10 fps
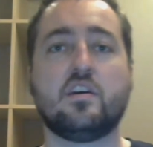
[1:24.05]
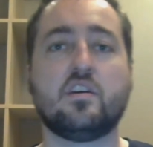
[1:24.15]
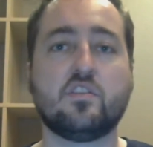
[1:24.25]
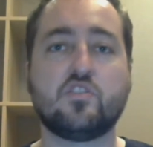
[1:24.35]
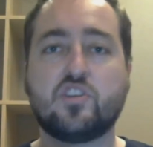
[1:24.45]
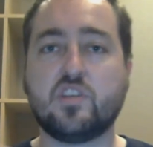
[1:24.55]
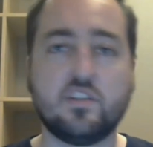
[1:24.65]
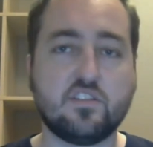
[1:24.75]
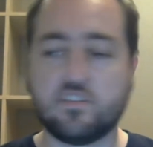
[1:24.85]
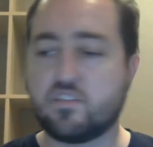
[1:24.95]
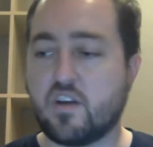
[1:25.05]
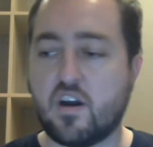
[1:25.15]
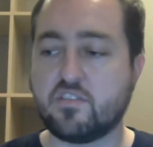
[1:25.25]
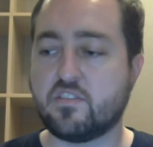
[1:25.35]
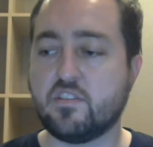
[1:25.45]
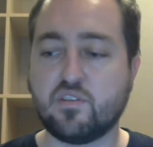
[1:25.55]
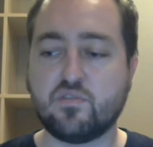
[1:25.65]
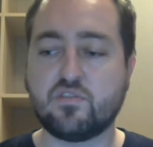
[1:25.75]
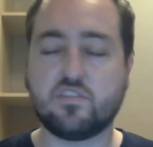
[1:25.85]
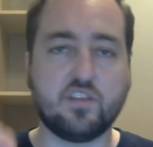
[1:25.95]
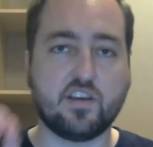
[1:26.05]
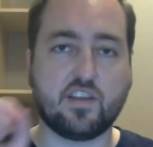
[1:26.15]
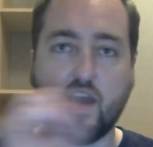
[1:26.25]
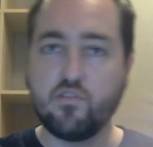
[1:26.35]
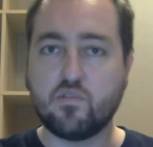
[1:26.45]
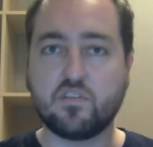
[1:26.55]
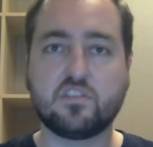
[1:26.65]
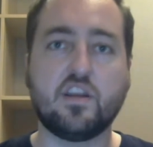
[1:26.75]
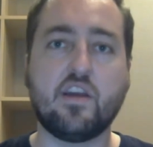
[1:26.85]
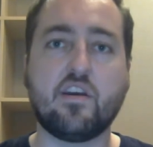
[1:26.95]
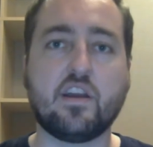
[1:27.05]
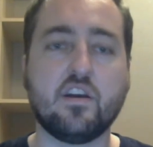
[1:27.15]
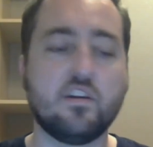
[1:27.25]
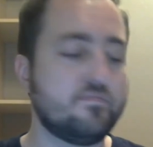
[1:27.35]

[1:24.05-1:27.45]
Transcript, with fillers: She is just constantly used to like everyone staring at her.